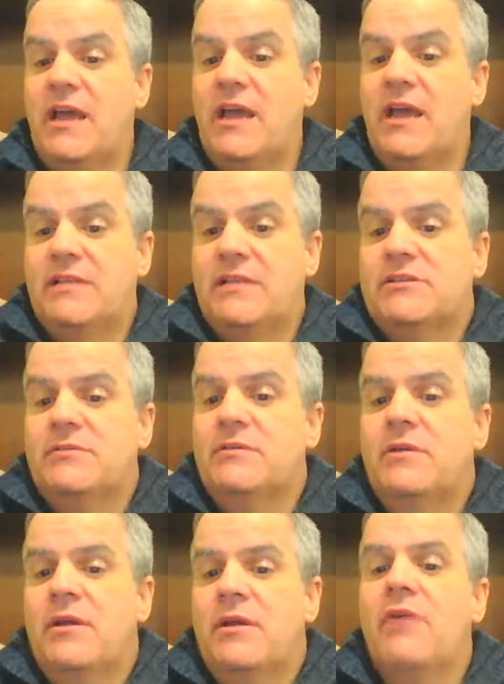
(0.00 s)
That's a
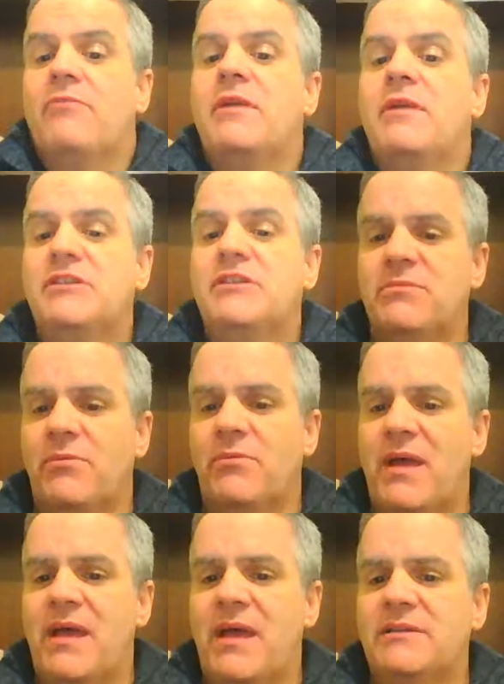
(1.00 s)
reasonable
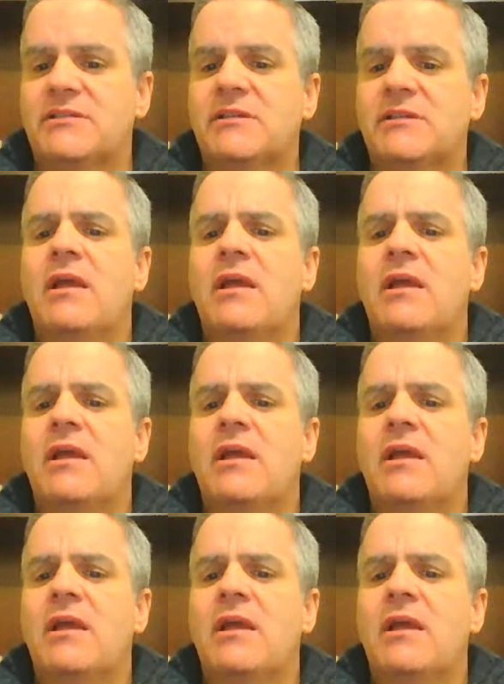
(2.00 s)
pace.